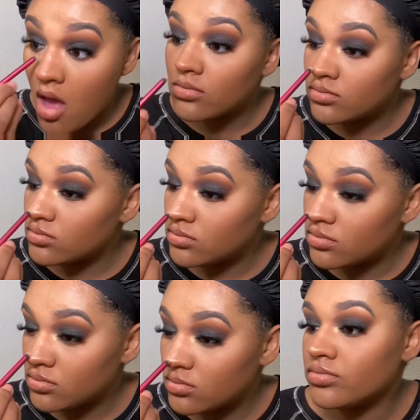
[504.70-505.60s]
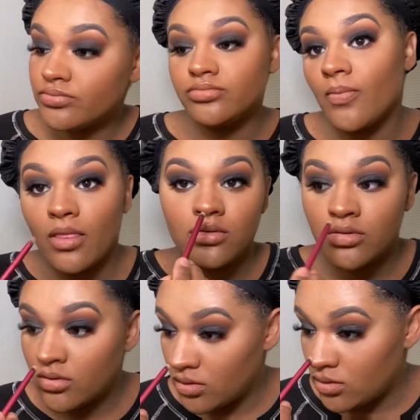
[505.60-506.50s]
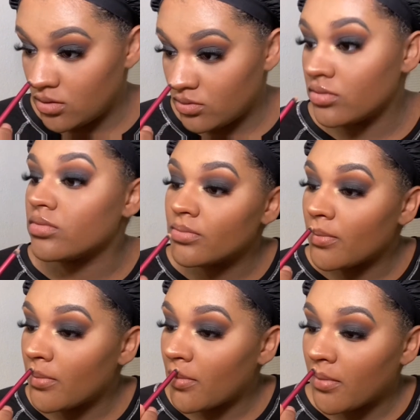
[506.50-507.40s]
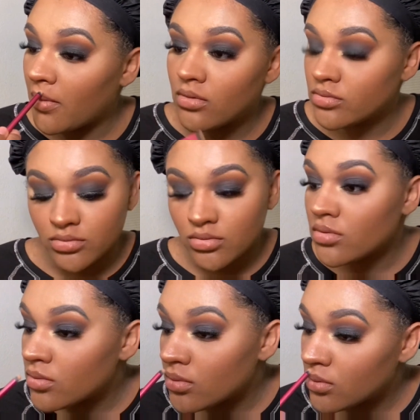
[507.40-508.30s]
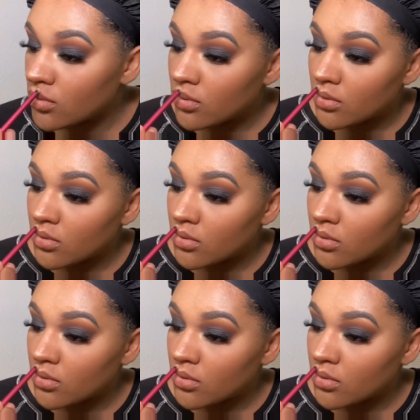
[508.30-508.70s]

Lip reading: my nose, and my cupid's bow,